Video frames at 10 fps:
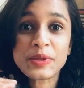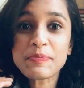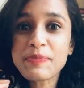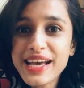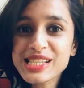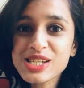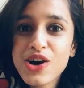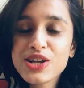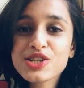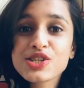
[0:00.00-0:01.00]
the best
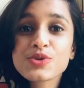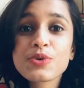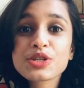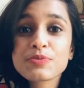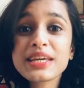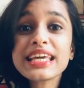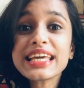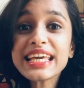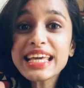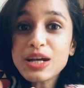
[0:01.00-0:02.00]
knowledge is going to be
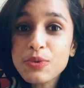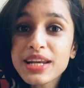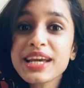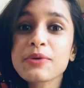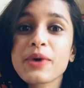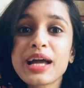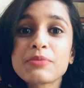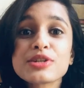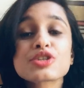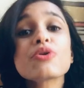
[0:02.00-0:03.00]
equally
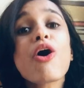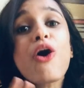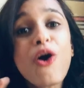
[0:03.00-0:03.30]
available to